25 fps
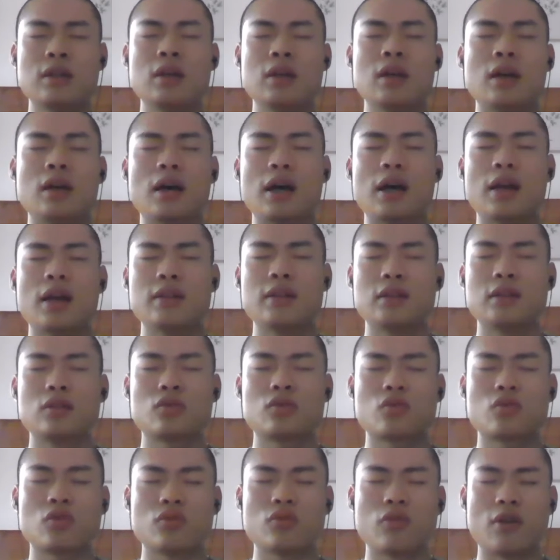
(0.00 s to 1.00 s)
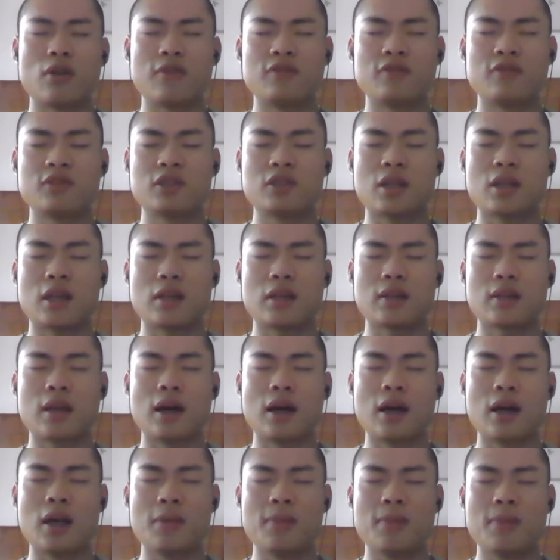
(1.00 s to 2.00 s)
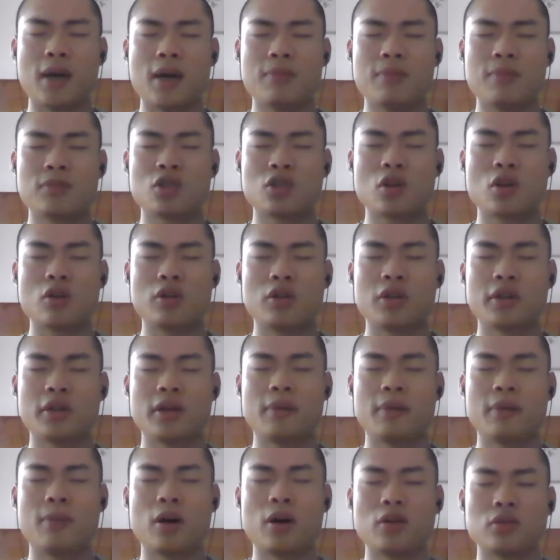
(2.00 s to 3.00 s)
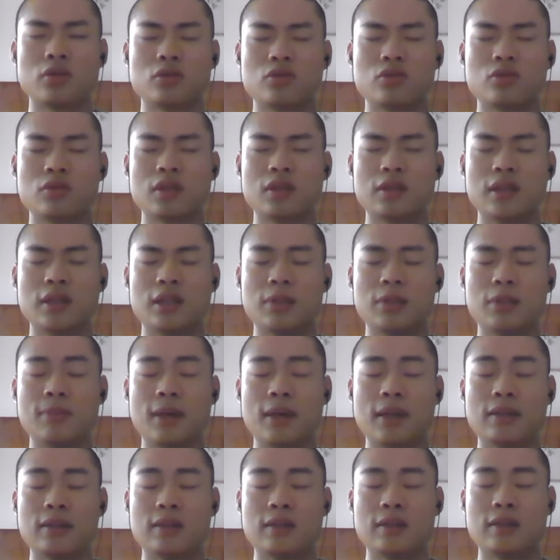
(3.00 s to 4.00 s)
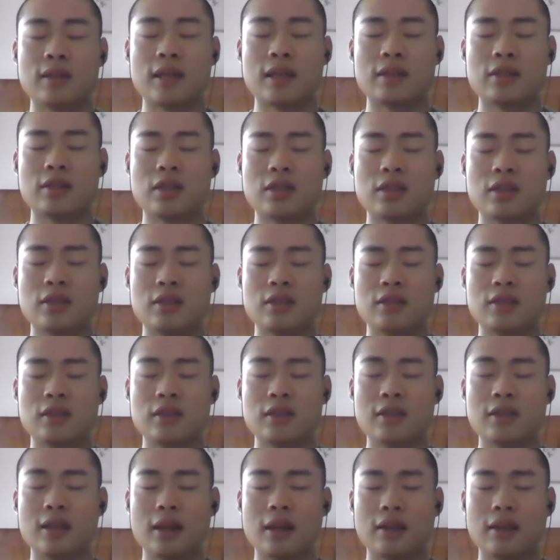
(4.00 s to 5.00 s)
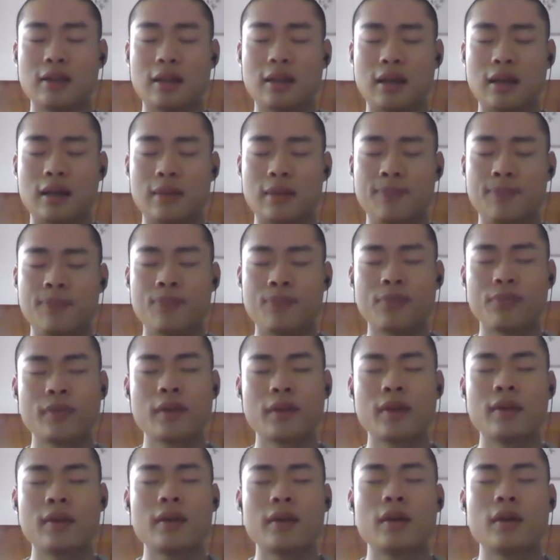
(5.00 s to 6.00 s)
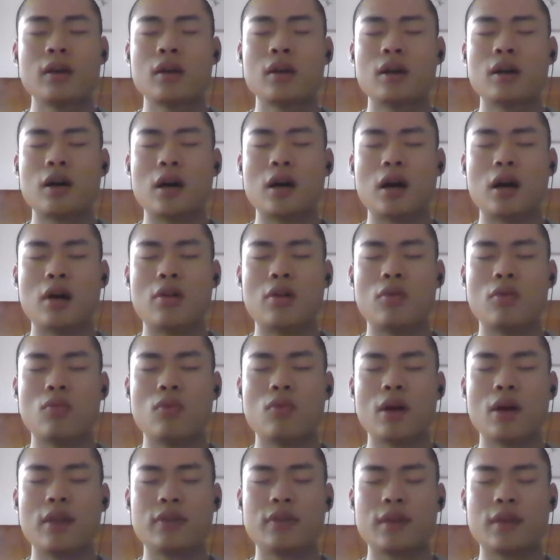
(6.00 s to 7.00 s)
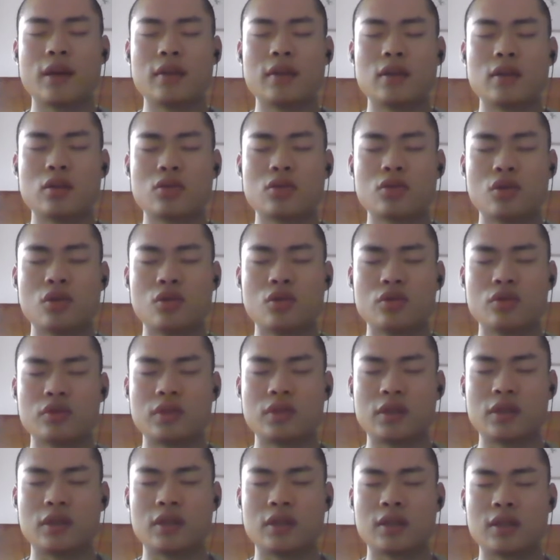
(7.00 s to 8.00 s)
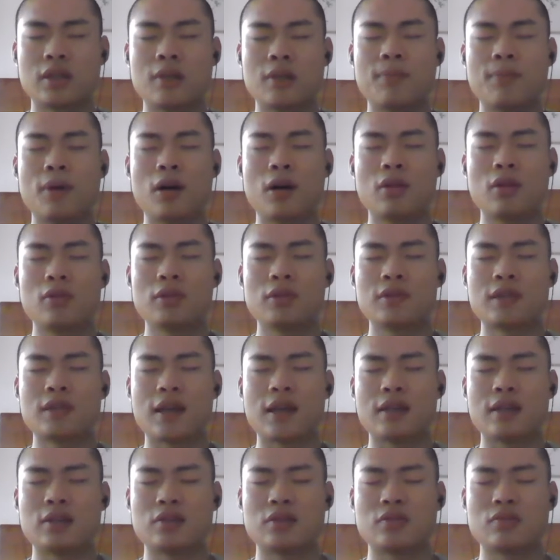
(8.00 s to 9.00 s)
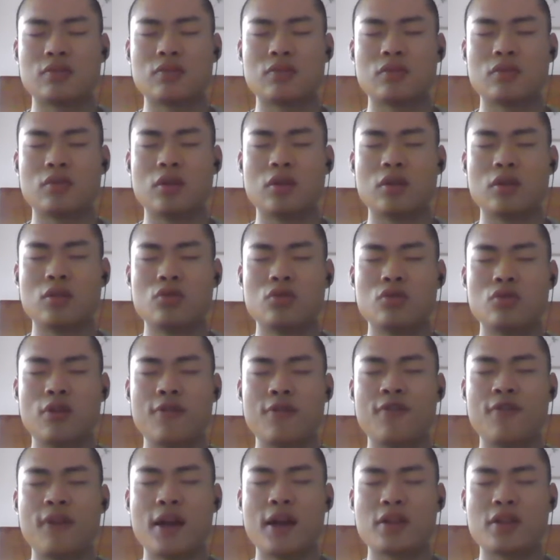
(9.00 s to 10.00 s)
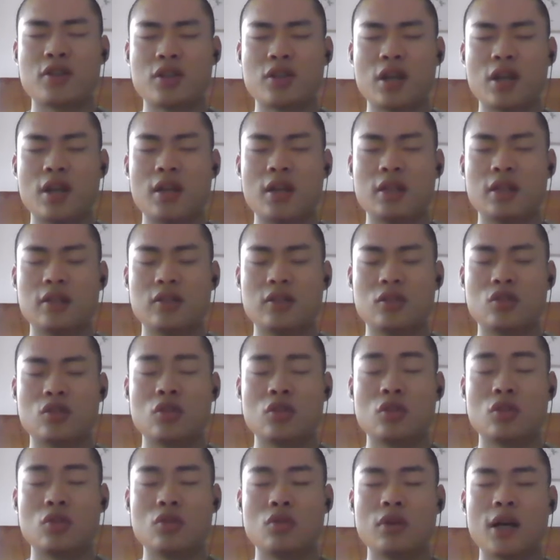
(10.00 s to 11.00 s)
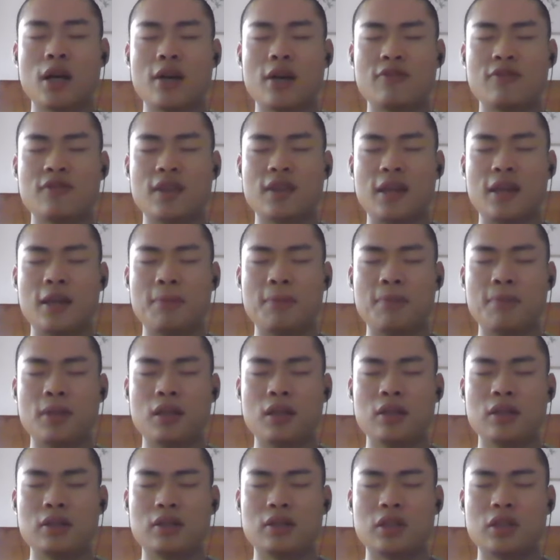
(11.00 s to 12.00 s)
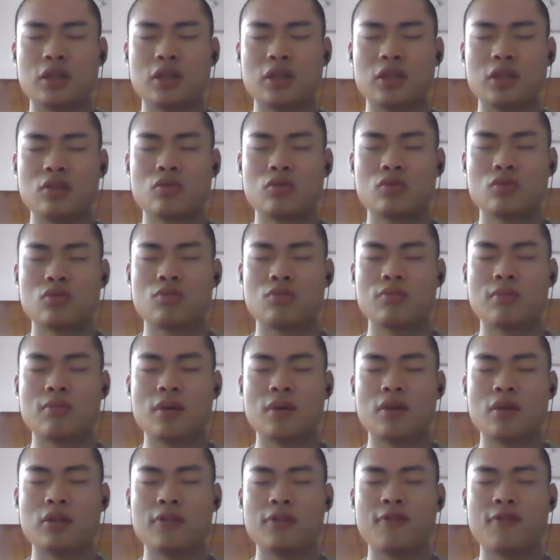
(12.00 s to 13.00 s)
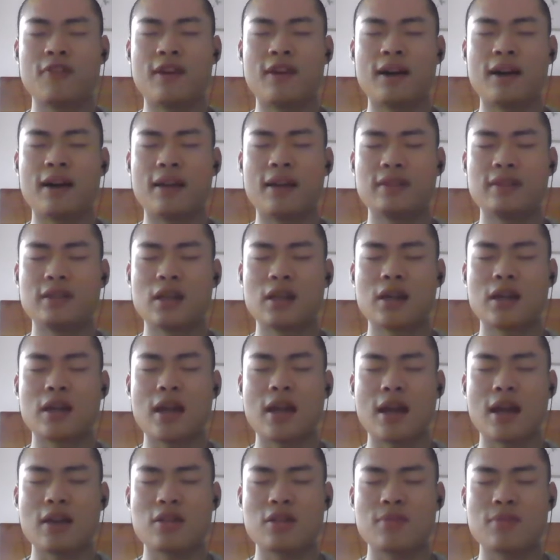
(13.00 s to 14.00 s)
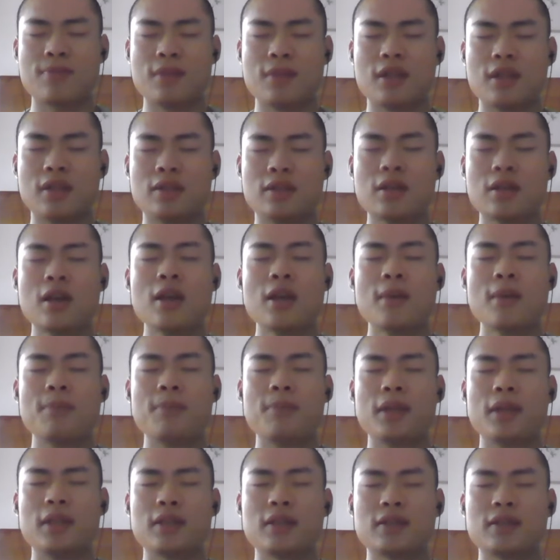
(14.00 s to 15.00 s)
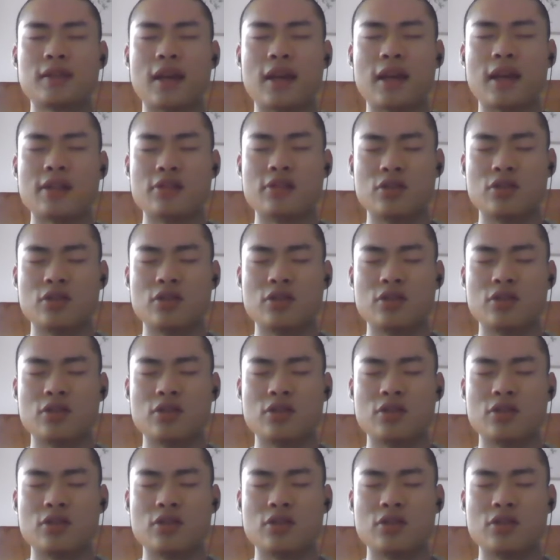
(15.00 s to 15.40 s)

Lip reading: any sort of time I'm talking about to the database that changes the data. One other cool thing Apollo says refetch is you have the ability to modify the cache meaning that